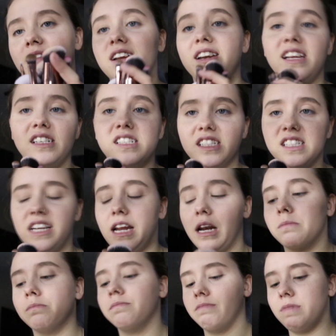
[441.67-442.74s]
I need to clean
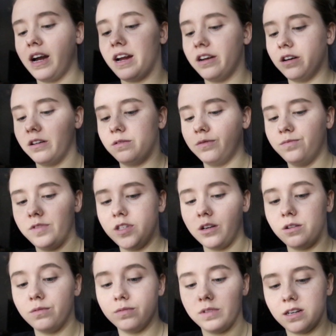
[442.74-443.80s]
them. I know,
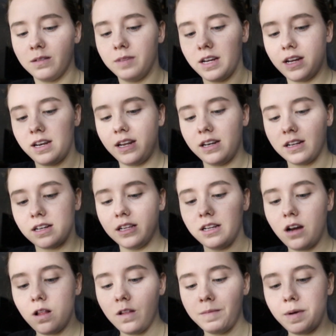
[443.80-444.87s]
don't tell me I need to clean
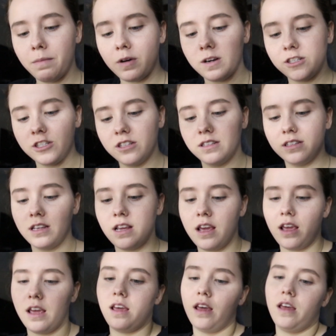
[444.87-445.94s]
all of my brushes.
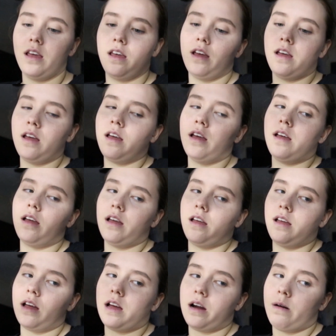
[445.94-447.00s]

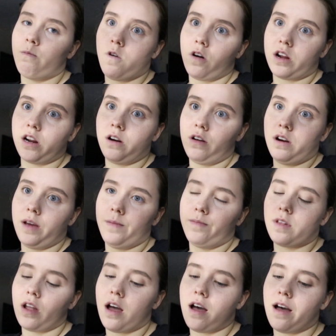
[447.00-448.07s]
I'm working on it.
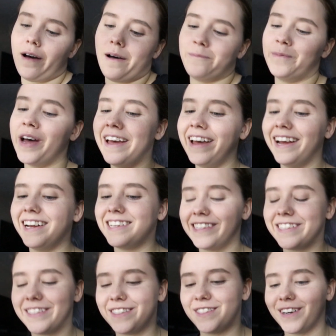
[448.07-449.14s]

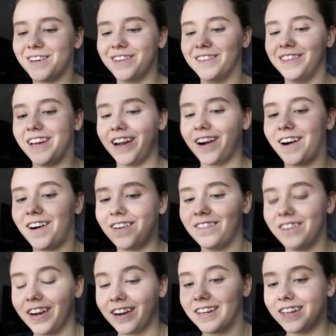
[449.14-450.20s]
So they're all
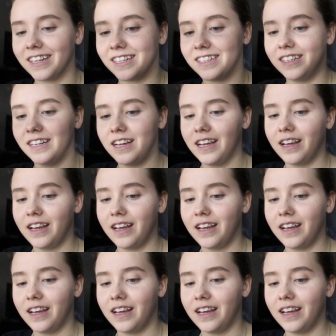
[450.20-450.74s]
very good.